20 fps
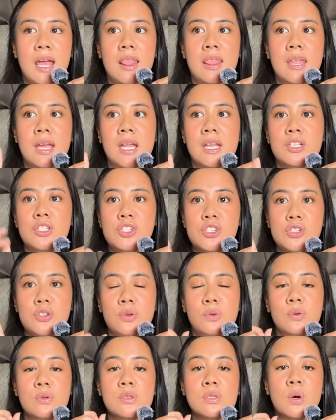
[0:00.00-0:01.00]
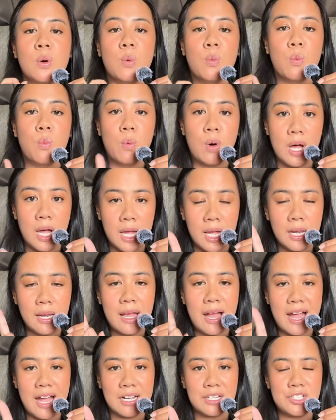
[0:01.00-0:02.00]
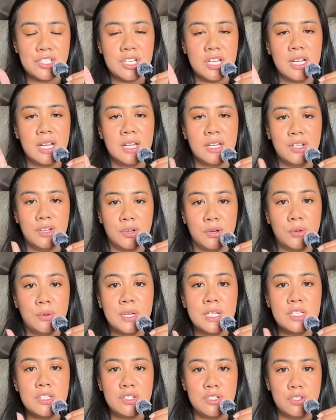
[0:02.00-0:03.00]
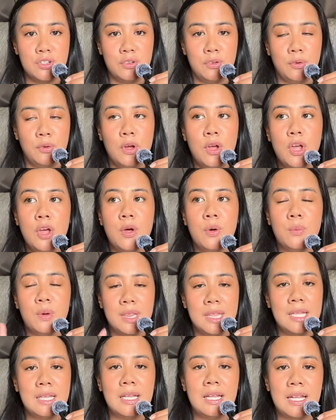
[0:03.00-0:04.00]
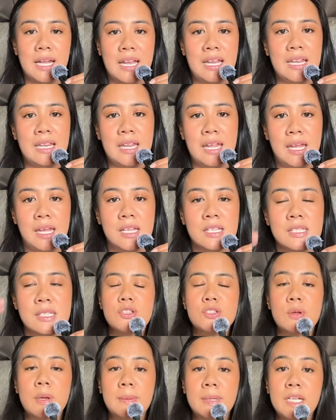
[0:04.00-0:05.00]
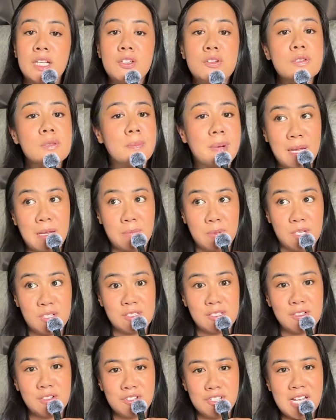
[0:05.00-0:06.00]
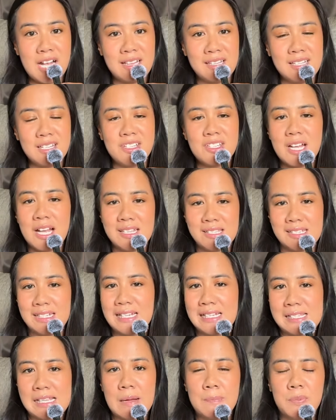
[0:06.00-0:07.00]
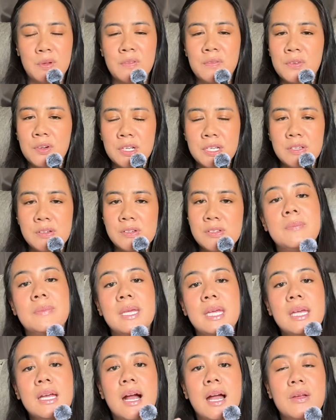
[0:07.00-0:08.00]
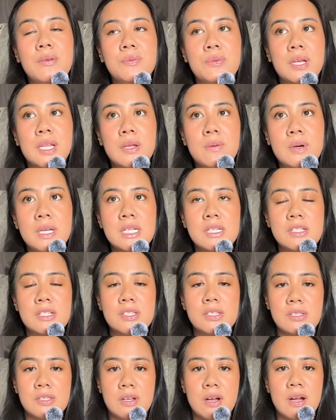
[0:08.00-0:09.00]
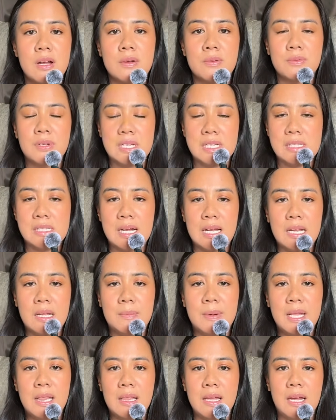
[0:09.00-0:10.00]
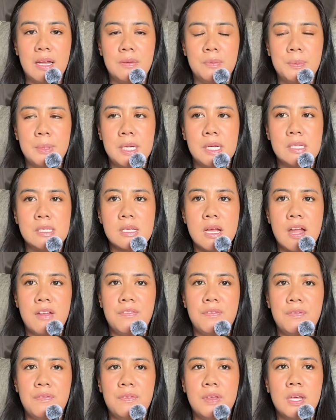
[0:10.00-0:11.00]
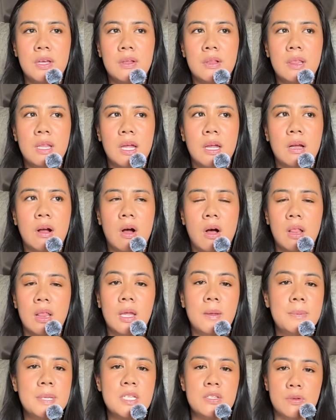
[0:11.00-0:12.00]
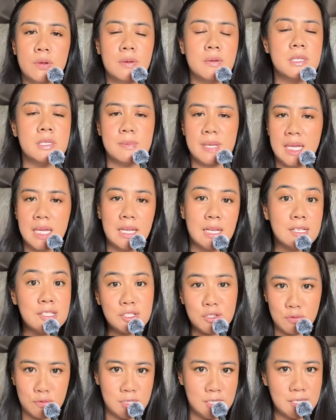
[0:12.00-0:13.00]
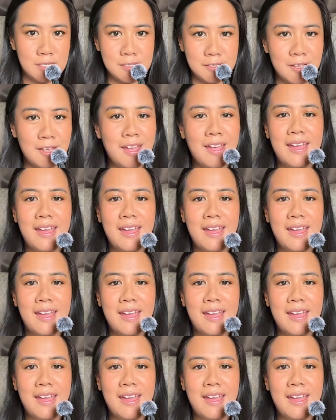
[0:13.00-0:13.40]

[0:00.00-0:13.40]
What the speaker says: and then choose one action that you're going to do within the 90 days. So I'm going to use my personal challenge as an example for you. For me, I really wanted to start redesigning my life because I feel like all I've been doing was making excuses